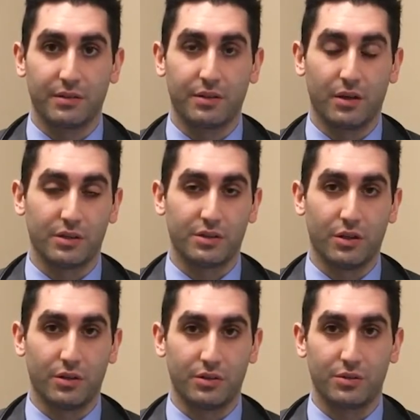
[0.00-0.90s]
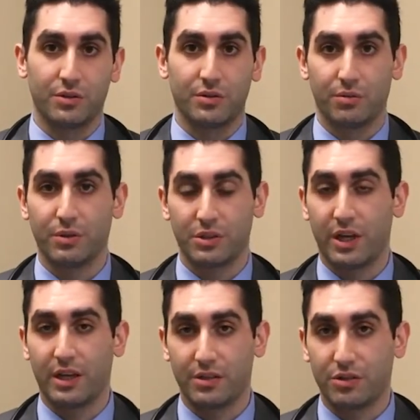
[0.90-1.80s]
gallstones, which
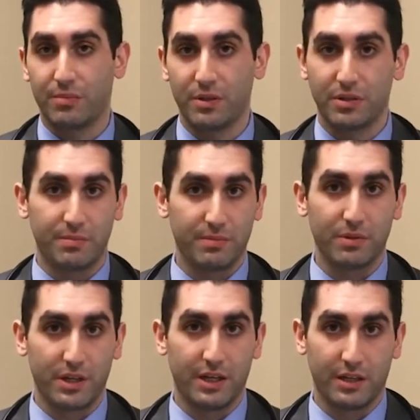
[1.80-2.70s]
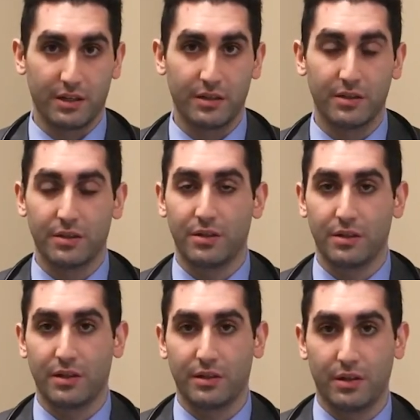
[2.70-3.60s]
can attribute to people getting
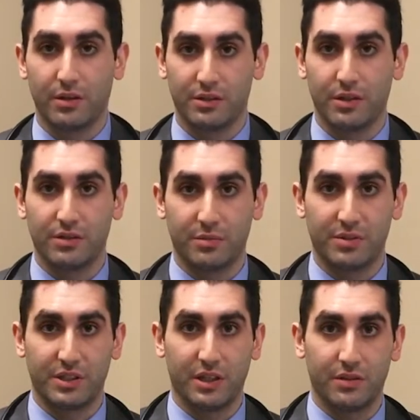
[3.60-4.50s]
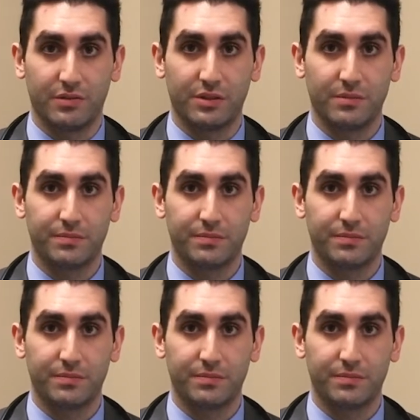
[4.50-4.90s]
gallstones themselves.